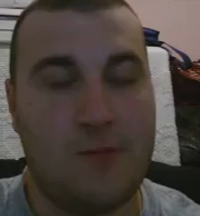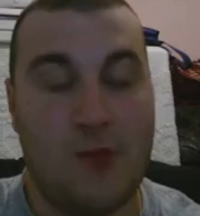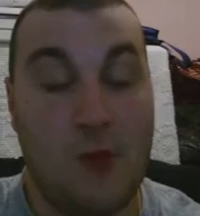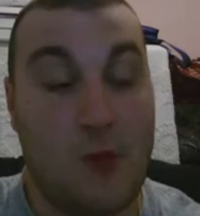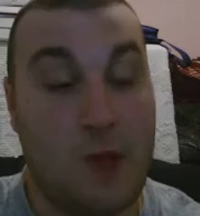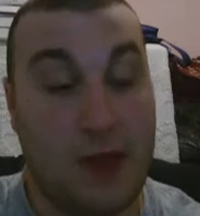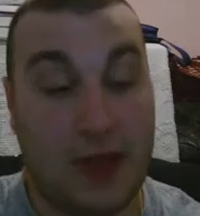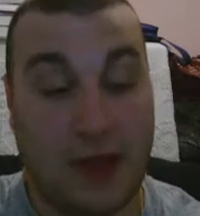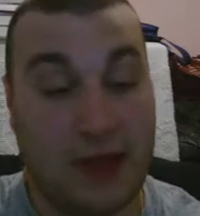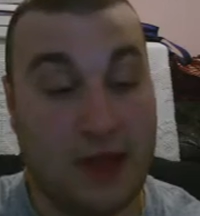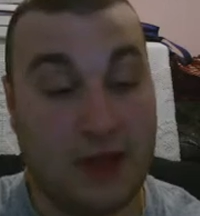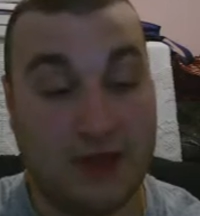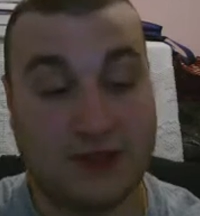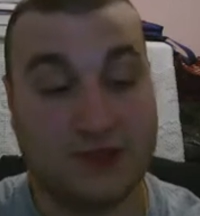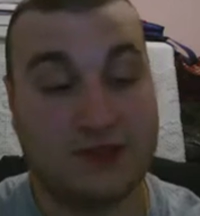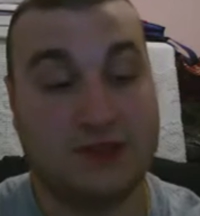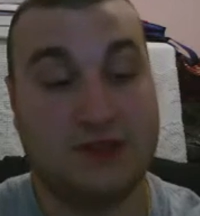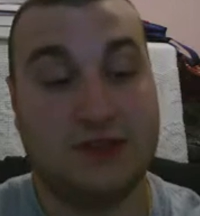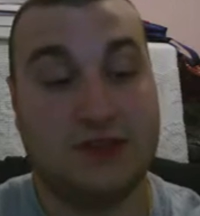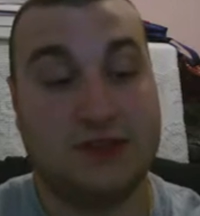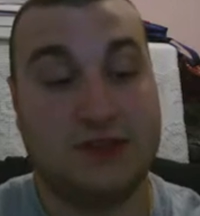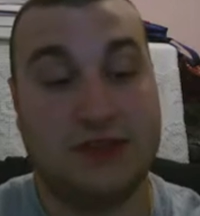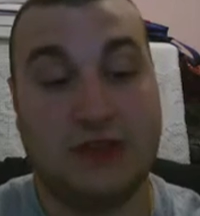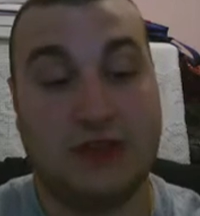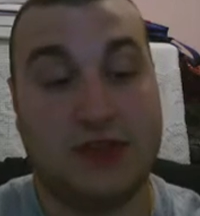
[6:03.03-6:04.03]
Nobody else
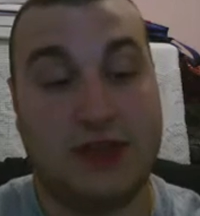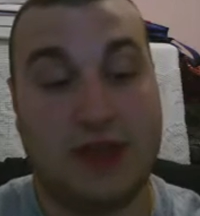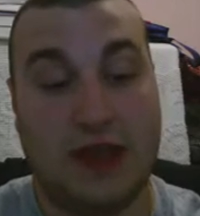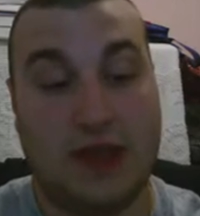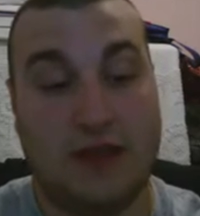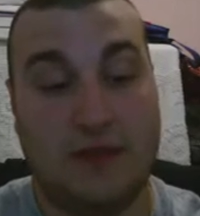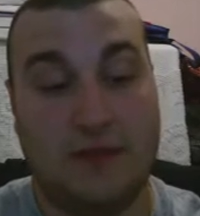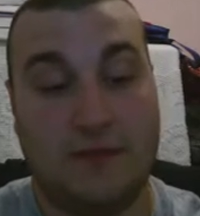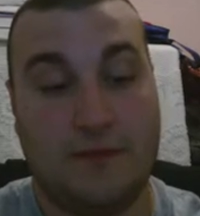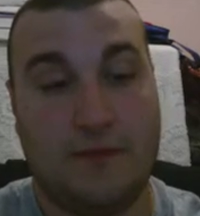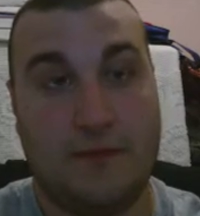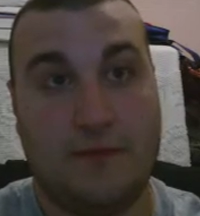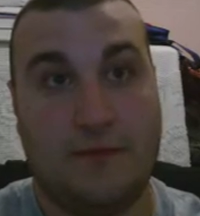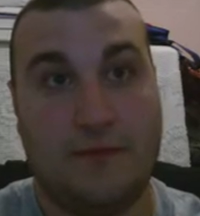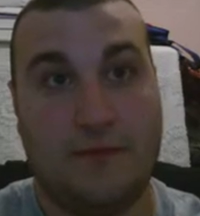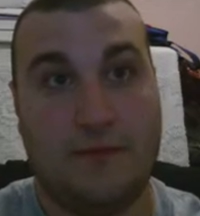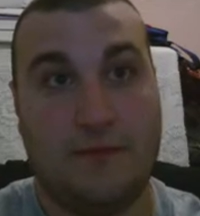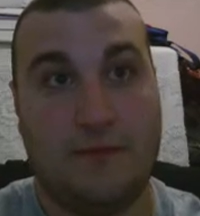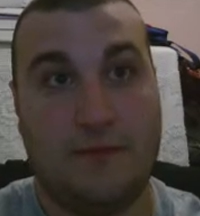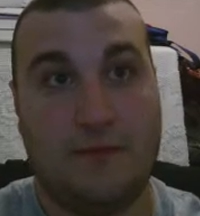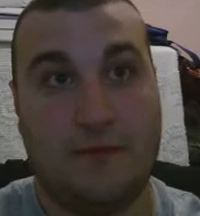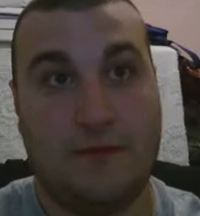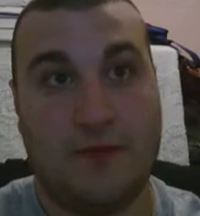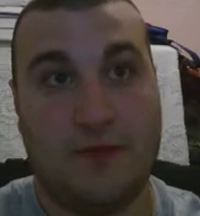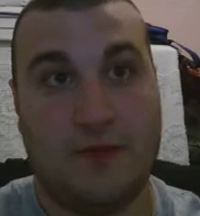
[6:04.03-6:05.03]
could have done that
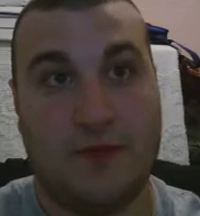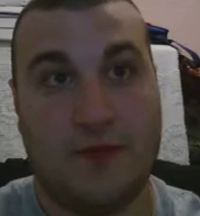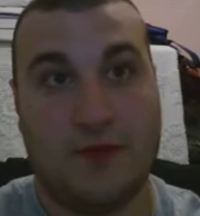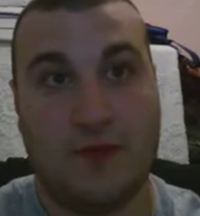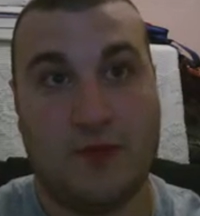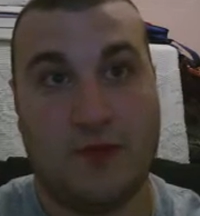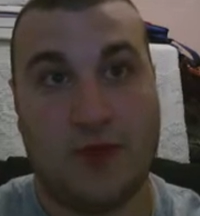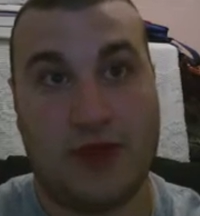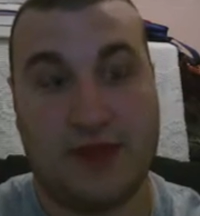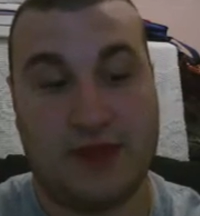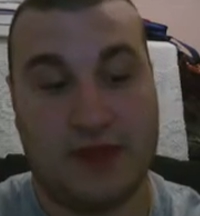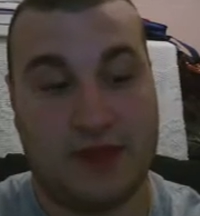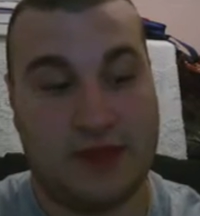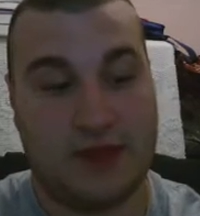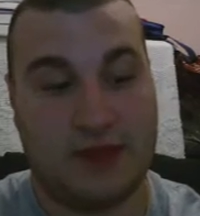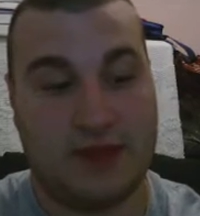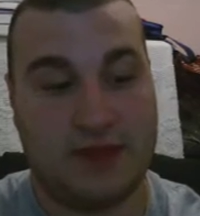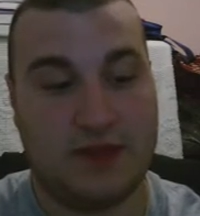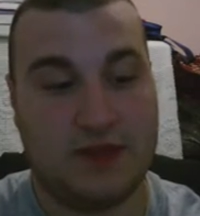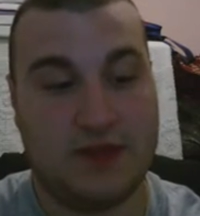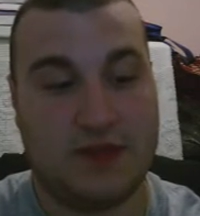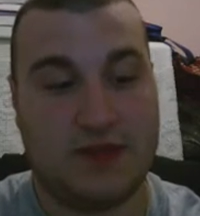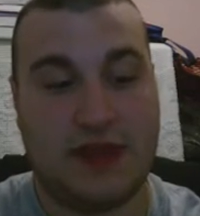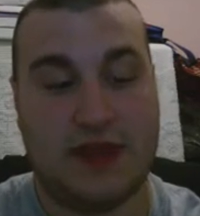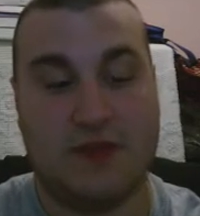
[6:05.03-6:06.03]
the way that he
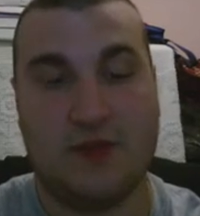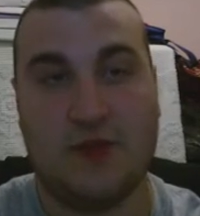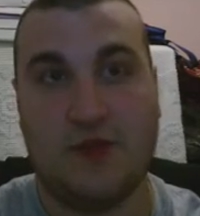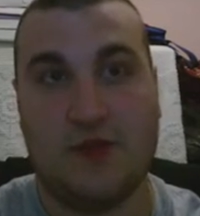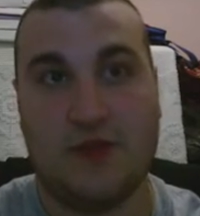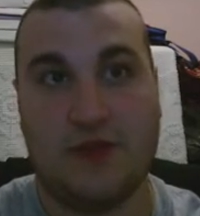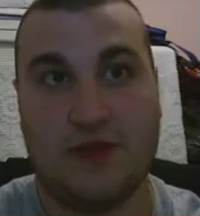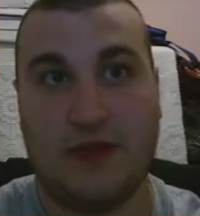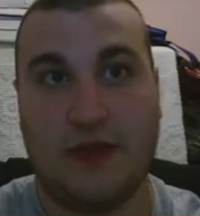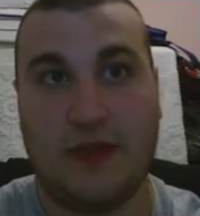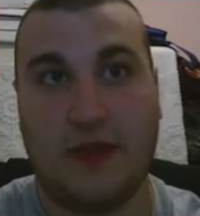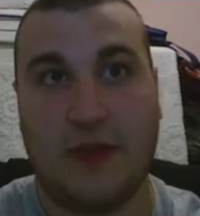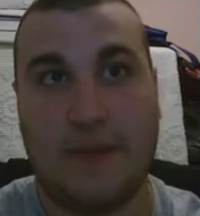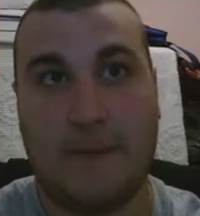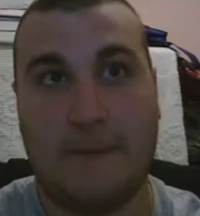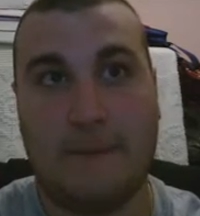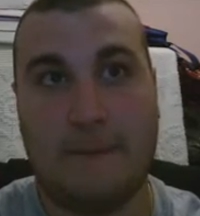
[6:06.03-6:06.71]
did that movie.